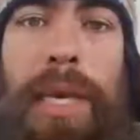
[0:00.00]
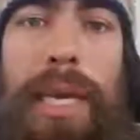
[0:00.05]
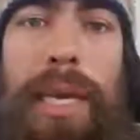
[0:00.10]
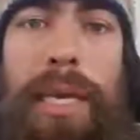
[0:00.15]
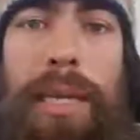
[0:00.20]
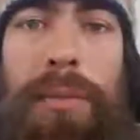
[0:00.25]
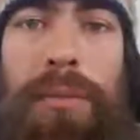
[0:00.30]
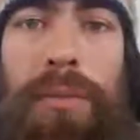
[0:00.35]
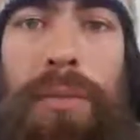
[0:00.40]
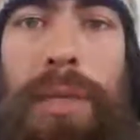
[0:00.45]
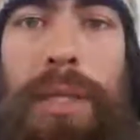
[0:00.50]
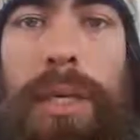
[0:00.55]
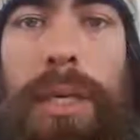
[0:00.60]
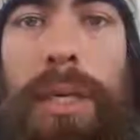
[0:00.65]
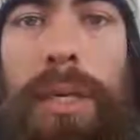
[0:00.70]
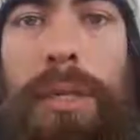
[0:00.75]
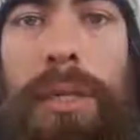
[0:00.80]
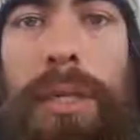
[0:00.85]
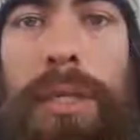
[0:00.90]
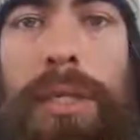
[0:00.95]
and what
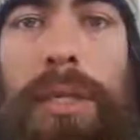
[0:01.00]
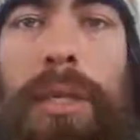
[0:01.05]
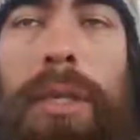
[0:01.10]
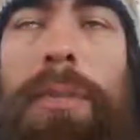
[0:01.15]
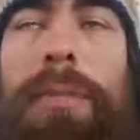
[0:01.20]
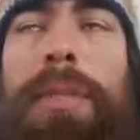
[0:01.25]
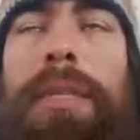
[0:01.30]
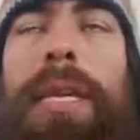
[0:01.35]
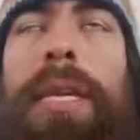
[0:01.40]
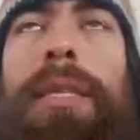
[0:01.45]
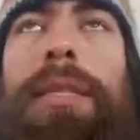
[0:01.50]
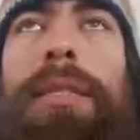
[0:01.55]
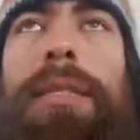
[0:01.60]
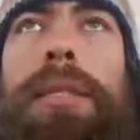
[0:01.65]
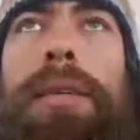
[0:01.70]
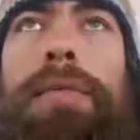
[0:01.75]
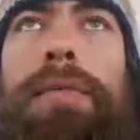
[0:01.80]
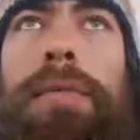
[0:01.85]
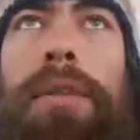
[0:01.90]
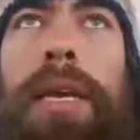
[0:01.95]
are the
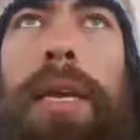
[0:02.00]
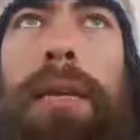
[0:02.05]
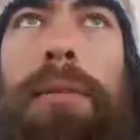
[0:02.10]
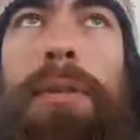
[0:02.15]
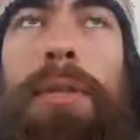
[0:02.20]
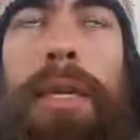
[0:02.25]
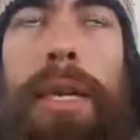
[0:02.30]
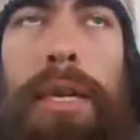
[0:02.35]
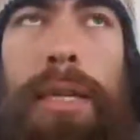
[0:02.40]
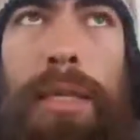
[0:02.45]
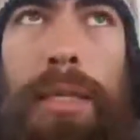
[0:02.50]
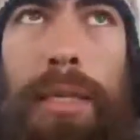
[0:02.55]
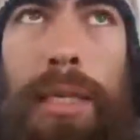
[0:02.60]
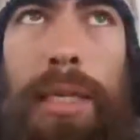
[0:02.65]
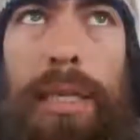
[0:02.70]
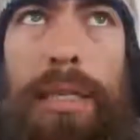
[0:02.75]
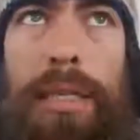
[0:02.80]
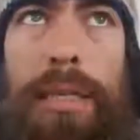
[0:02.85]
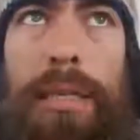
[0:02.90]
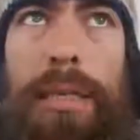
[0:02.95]
circumstances of that death
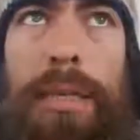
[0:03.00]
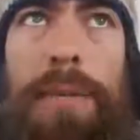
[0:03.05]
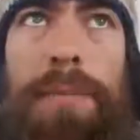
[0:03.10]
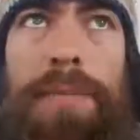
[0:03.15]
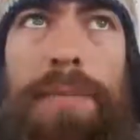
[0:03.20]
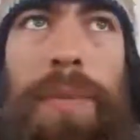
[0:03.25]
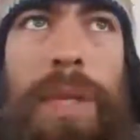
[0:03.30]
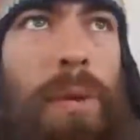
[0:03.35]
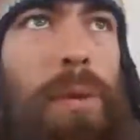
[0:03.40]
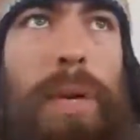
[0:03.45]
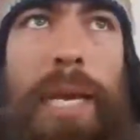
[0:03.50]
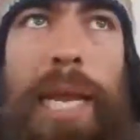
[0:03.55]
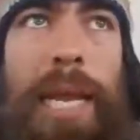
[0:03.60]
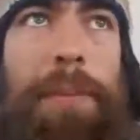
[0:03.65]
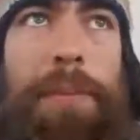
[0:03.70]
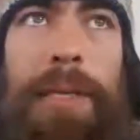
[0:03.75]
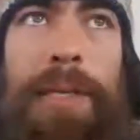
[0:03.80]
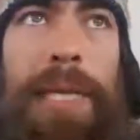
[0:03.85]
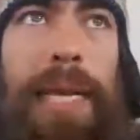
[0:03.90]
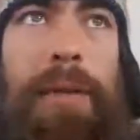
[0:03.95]
and what
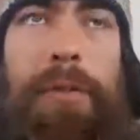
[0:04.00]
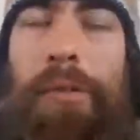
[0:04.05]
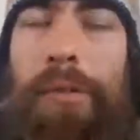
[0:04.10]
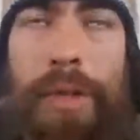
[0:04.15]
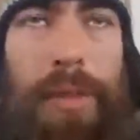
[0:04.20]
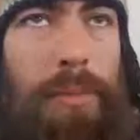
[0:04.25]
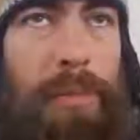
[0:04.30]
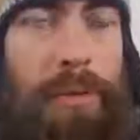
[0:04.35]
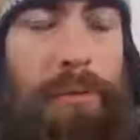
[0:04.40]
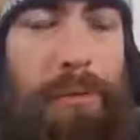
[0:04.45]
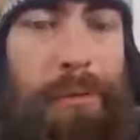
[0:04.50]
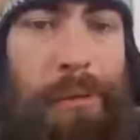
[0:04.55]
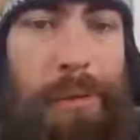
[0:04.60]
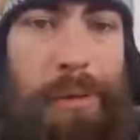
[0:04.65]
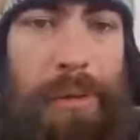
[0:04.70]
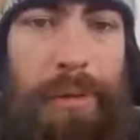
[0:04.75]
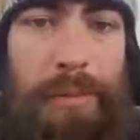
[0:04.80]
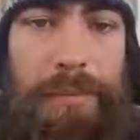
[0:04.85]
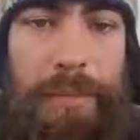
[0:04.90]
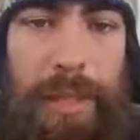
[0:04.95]
happened after and
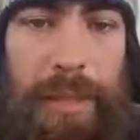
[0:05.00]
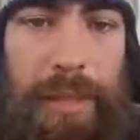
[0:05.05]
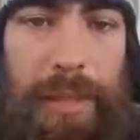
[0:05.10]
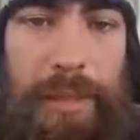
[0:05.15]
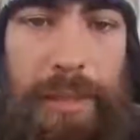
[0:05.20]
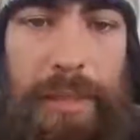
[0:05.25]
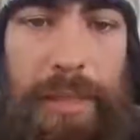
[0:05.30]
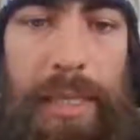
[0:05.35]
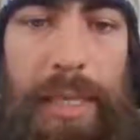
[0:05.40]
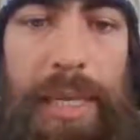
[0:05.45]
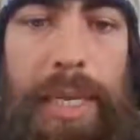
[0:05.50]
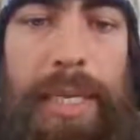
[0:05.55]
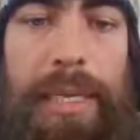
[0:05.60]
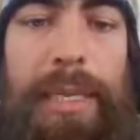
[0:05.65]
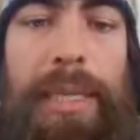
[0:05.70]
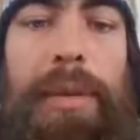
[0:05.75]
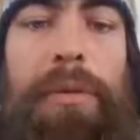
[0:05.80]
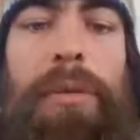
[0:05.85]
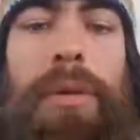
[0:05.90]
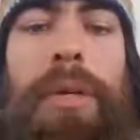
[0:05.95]
before, because I had
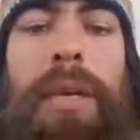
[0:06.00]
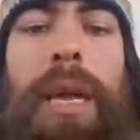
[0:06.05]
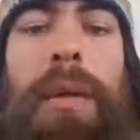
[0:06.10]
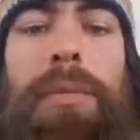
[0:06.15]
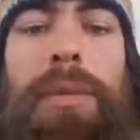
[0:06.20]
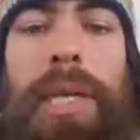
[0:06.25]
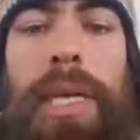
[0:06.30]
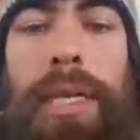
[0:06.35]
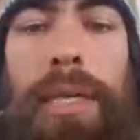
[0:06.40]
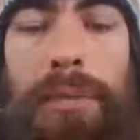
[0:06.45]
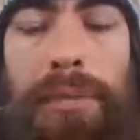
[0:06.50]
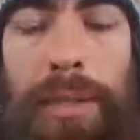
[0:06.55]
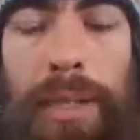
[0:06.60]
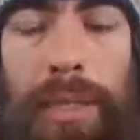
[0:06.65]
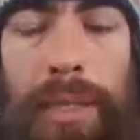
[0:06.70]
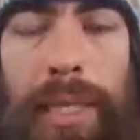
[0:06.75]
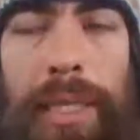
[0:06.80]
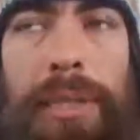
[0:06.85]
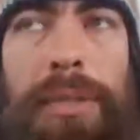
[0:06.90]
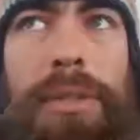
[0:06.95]
never come to any
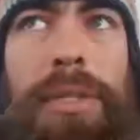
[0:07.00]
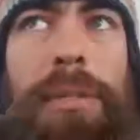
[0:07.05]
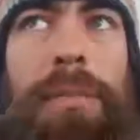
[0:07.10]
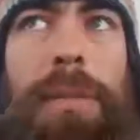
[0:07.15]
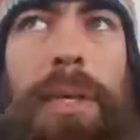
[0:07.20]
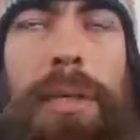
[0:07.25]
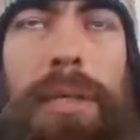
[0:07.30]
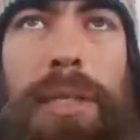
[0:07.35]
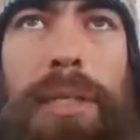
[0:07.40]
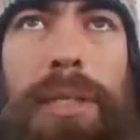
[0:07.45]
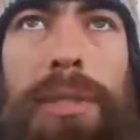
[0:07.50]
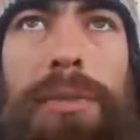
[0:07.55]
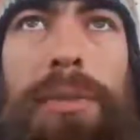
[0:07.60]
real answers about it.